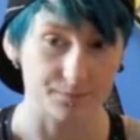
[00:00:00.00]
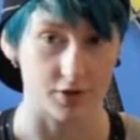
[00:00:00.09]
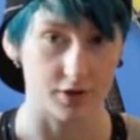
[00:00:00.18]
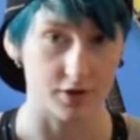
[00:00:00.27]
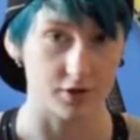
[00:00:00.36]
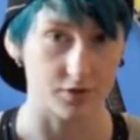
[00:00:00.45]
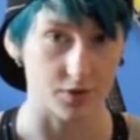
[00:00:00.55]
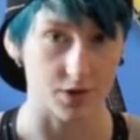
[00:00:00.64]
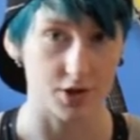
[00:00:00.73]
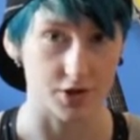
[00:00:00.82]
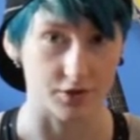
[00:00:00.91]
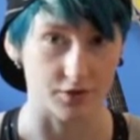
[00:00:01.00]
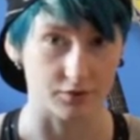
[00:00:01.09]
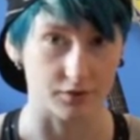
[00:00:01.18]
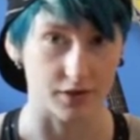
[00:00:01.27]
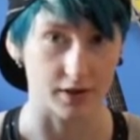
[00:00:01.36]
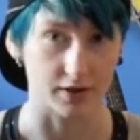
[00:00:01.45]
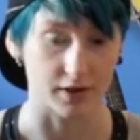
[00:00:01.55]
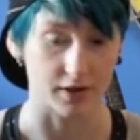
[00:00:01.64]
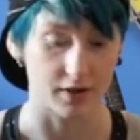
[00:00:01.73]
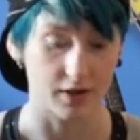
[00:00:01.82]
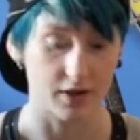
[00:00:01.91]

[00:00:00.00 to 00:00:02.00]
She doesn't question the fact that